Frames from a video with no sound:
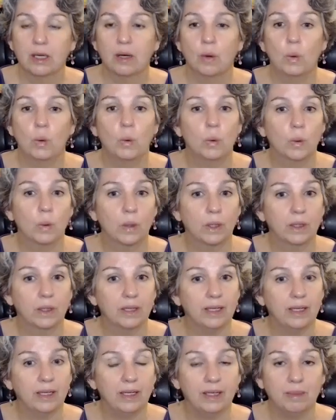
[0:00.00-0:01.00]
or
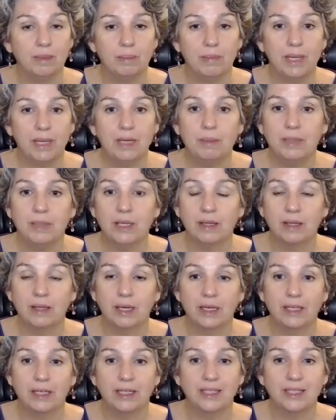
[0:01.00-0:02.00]
it may be
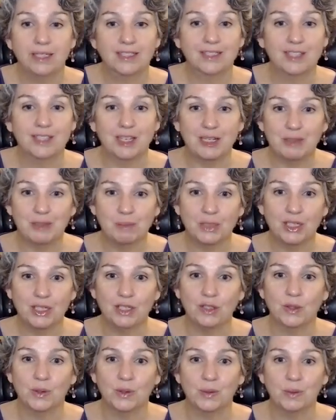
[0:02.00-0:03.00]
that it's come to
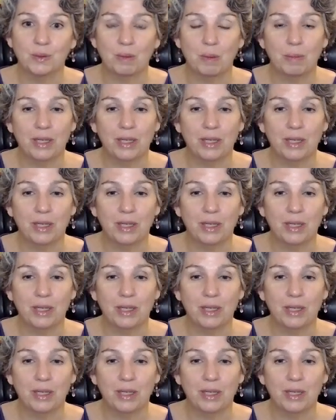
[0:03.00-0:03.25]
you,